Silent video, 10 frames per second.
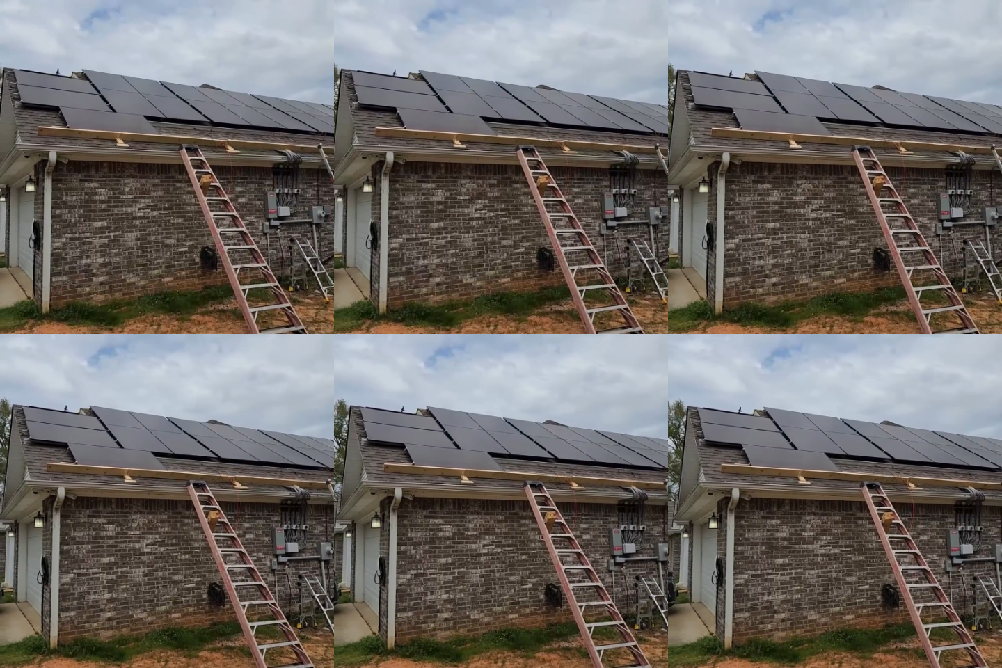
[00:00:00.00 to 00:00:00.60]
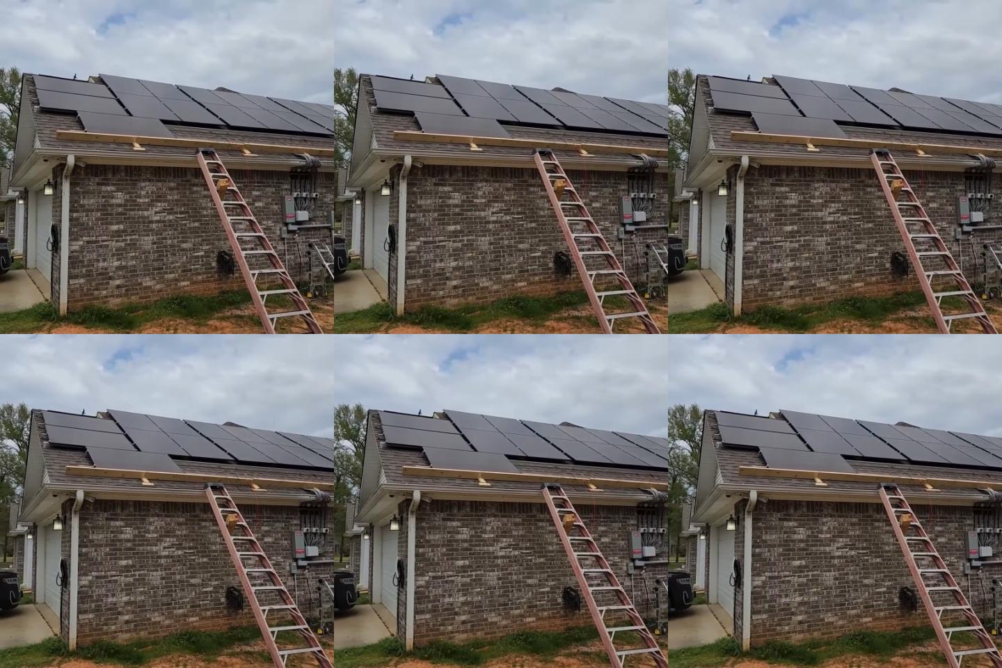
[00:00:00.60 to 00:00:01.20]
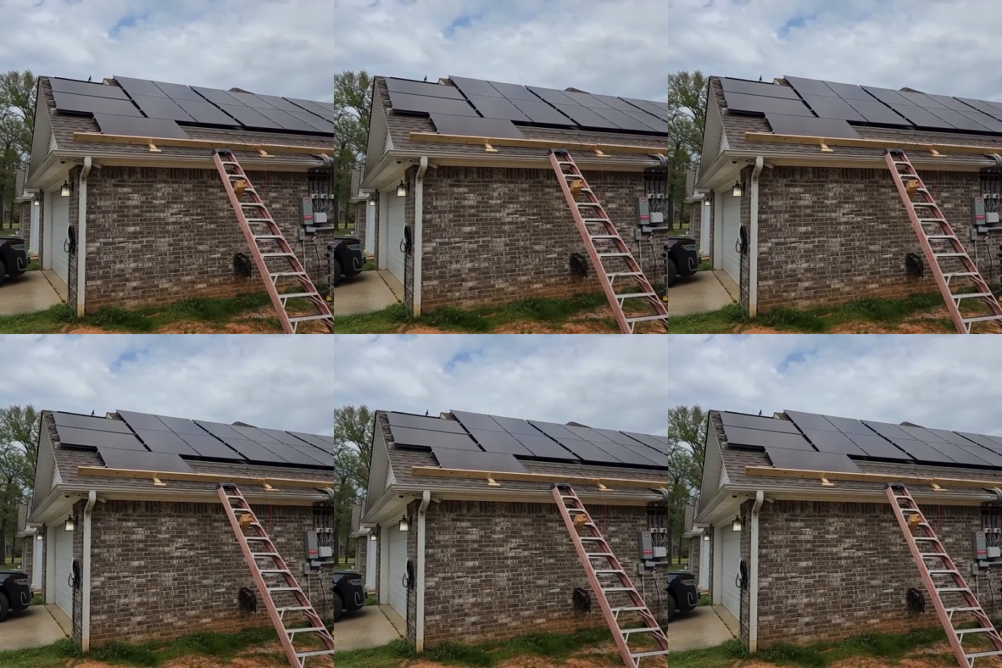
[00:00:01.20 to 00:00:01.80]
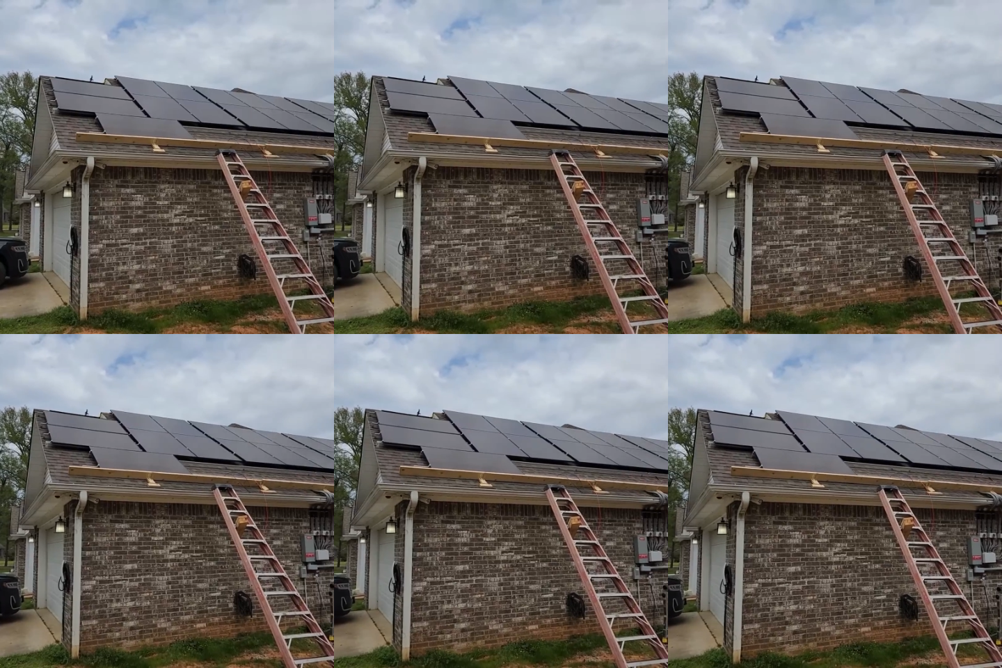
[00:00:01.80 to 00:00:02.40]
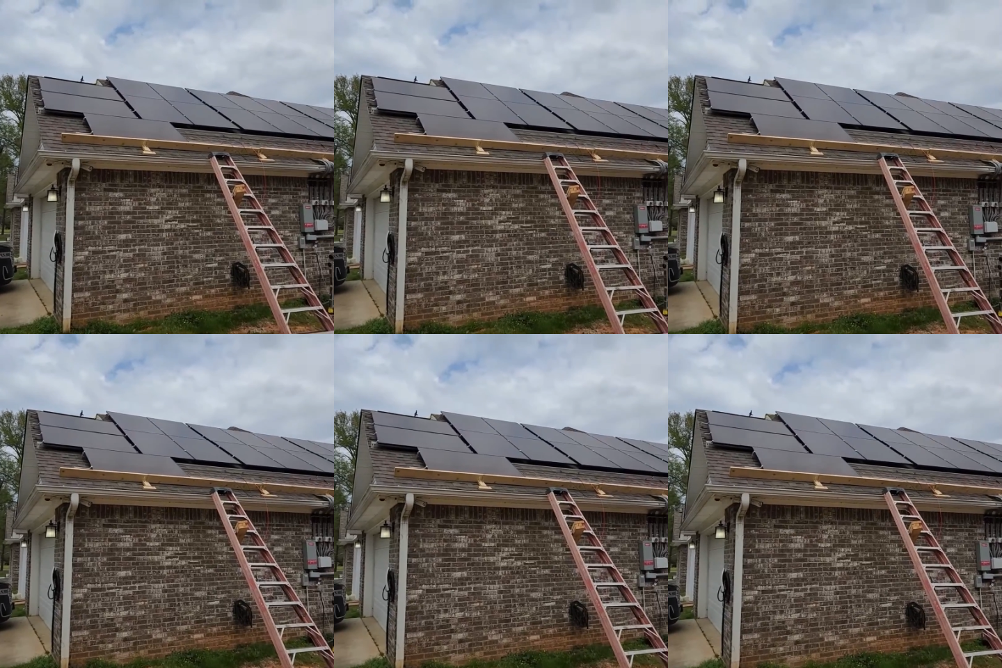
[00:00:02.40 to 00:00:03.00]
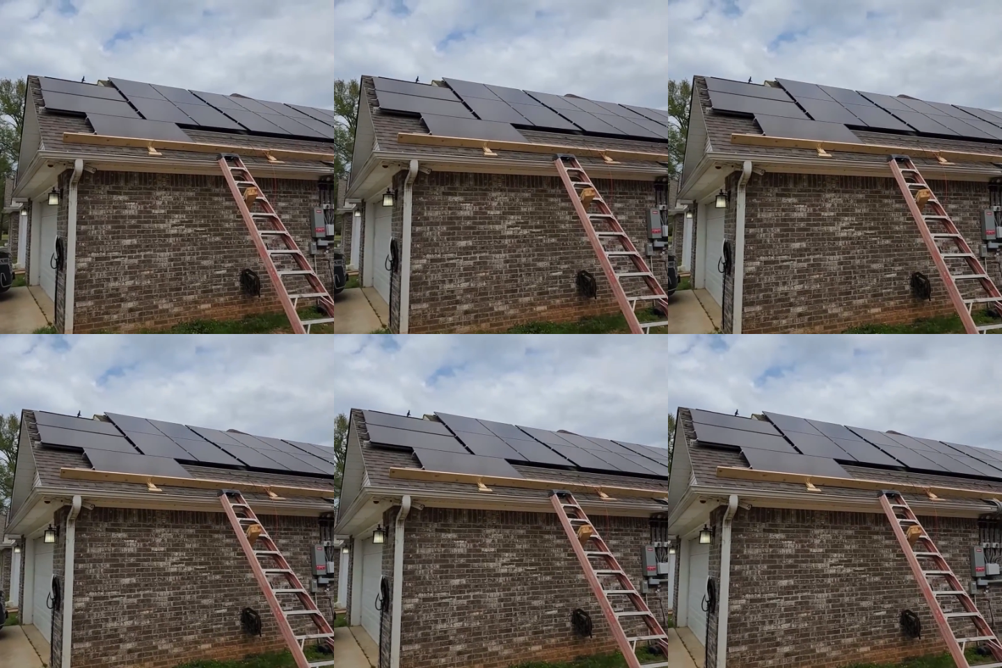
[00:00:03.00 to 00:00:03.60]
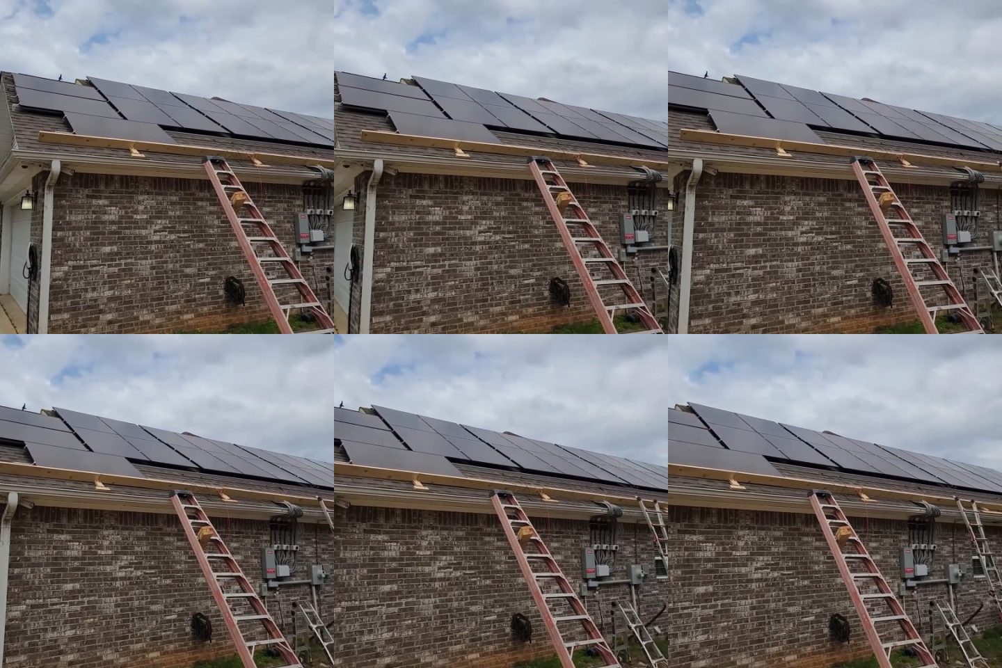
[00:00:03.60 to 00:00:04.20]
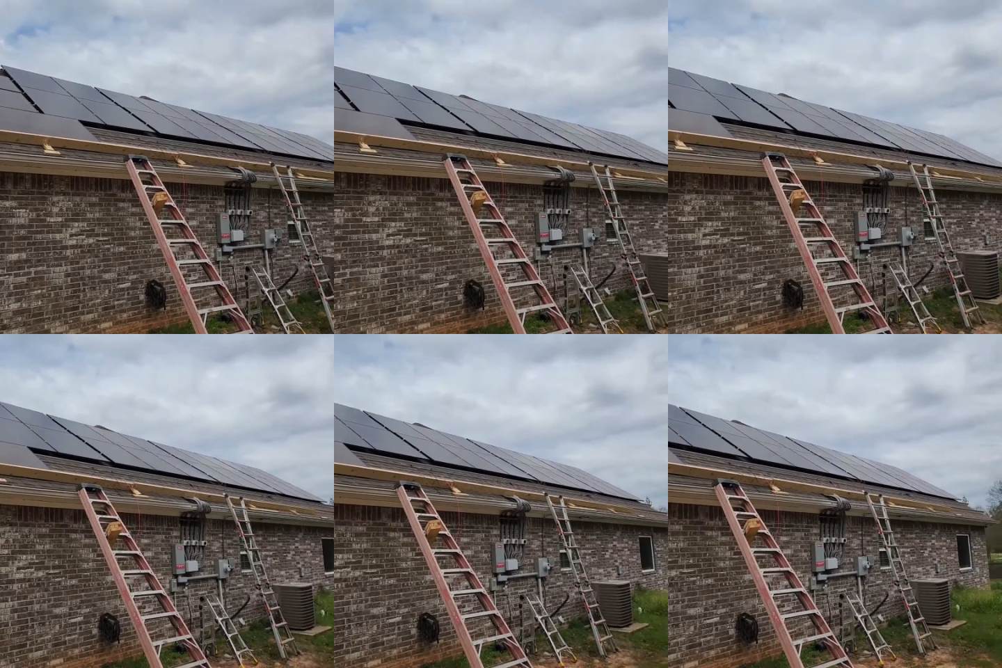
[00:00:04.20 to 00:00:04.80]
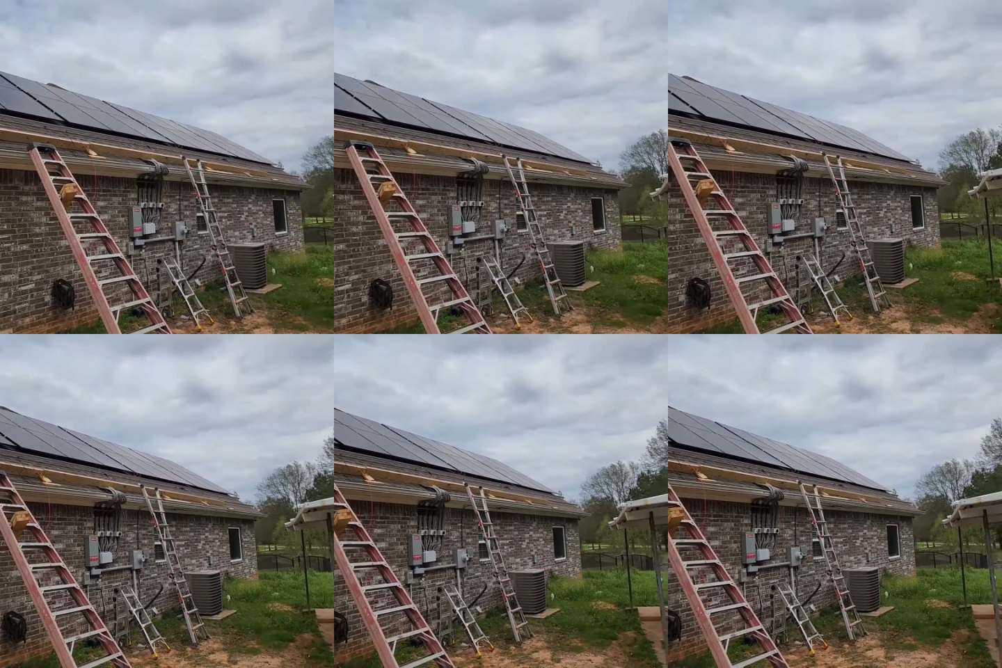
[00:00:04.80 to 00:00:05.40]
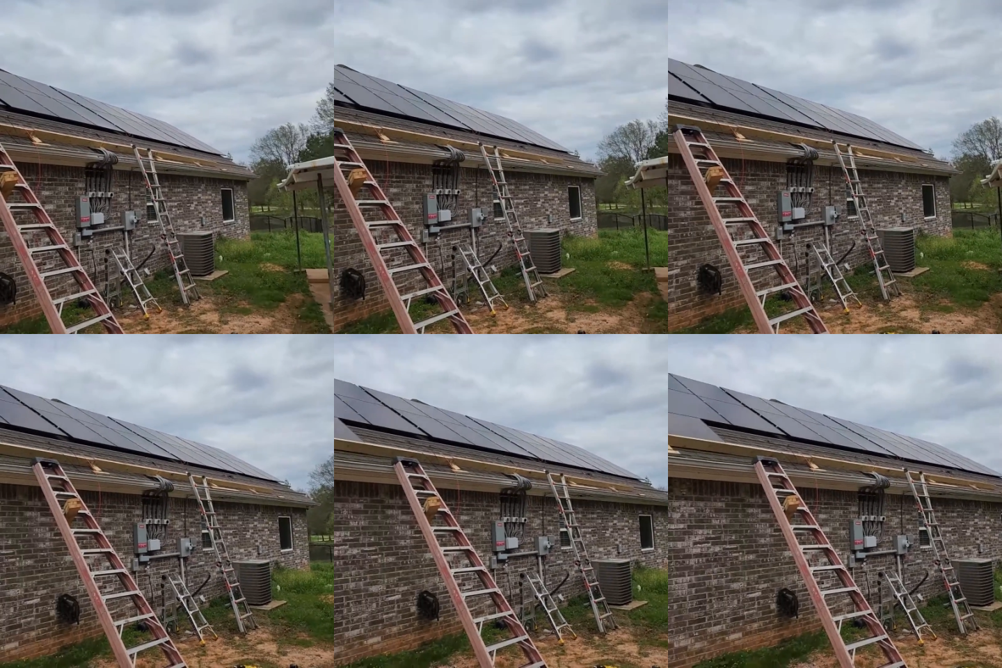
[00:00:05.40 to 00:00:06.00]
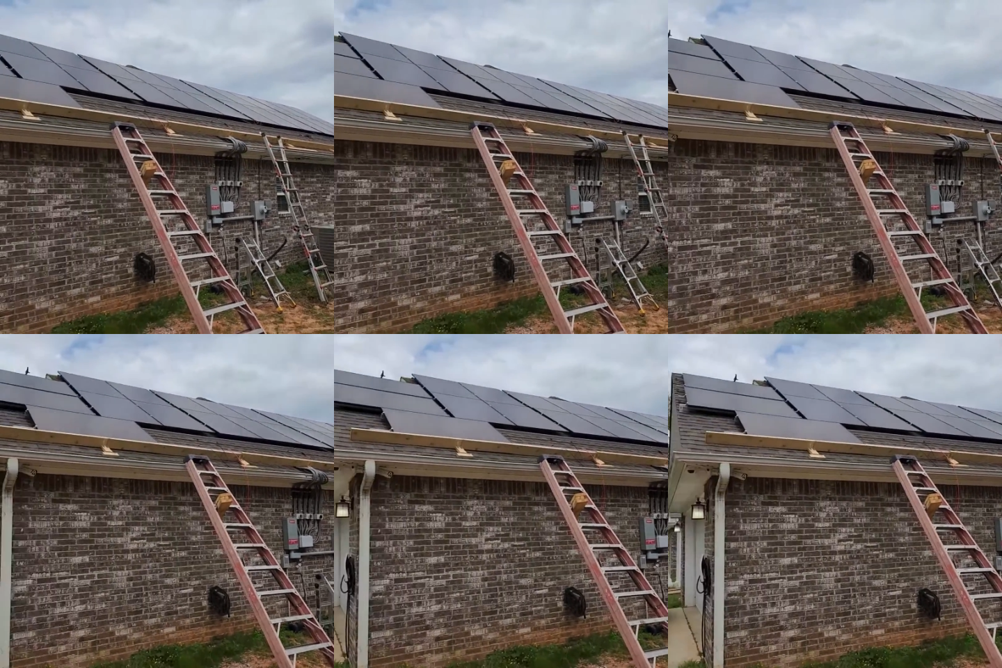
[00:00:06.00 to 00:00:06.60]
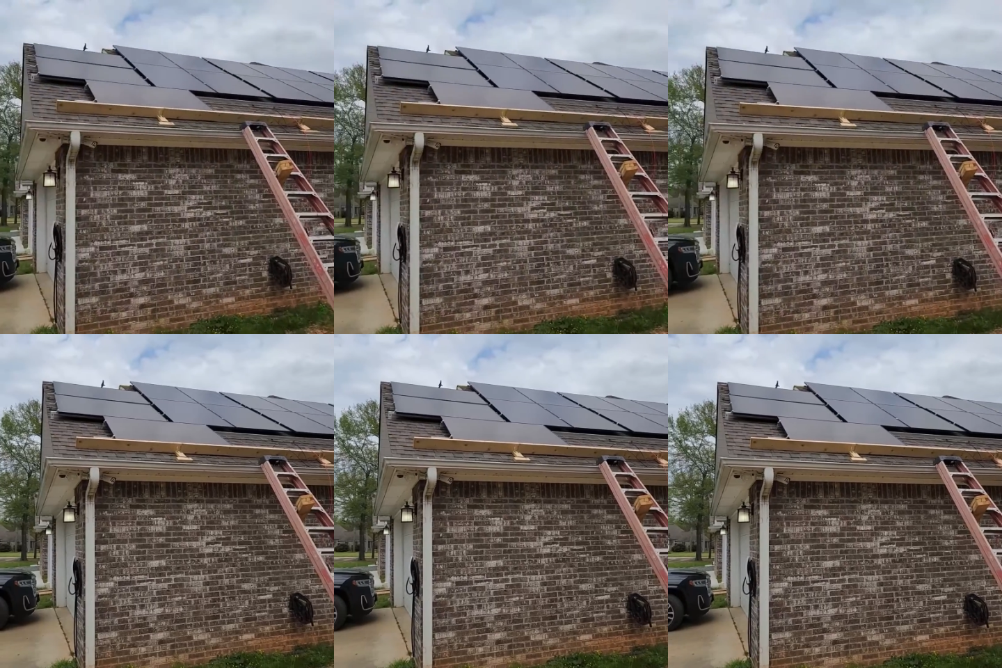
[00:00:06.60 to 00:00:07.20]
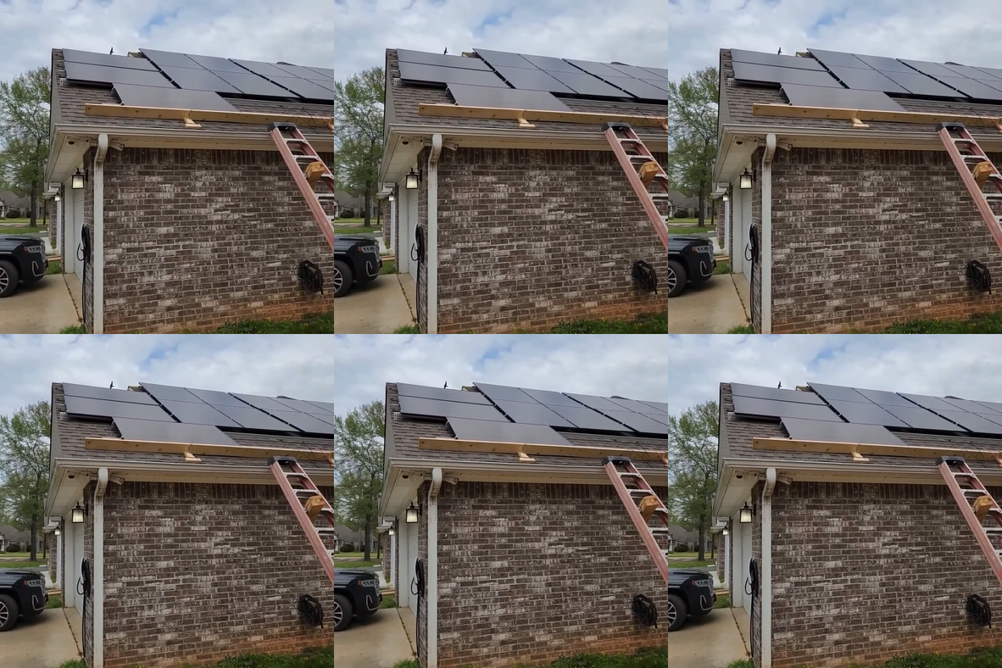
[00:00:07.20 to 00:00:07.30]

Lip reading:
[unreadable: no face in view]